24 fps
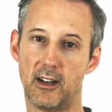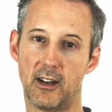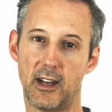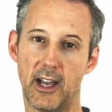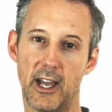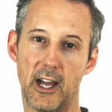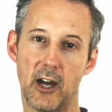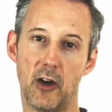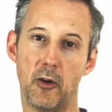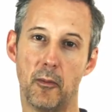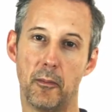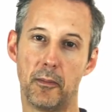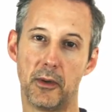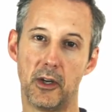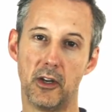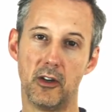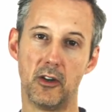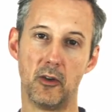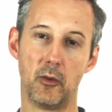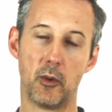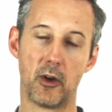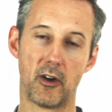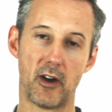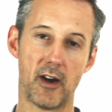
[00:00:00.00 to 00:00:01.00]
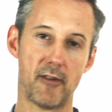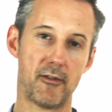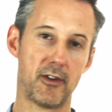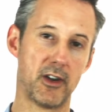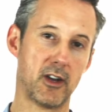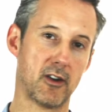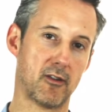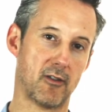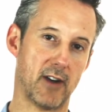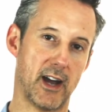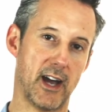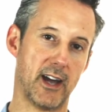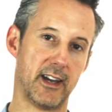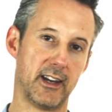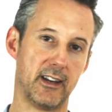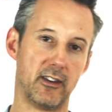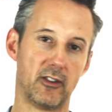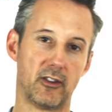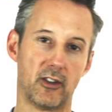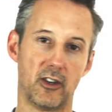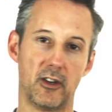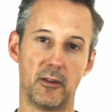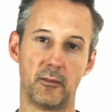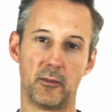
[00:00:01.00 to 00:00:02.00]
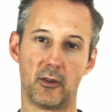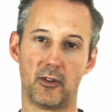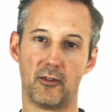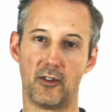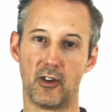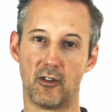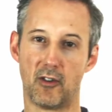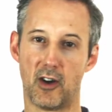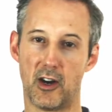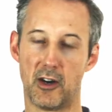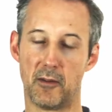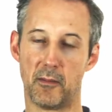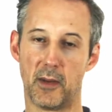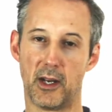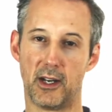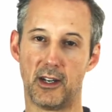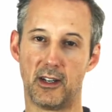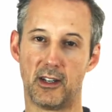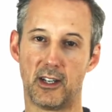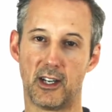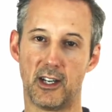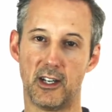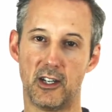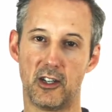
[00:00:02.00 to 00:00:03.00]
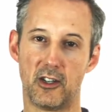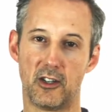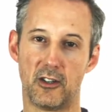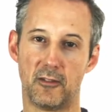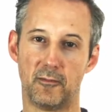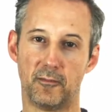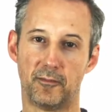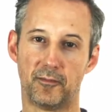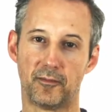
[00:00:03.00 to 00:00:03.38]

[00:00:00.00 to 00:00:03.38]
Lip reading: help you wherever you're at in terms of your own meditation.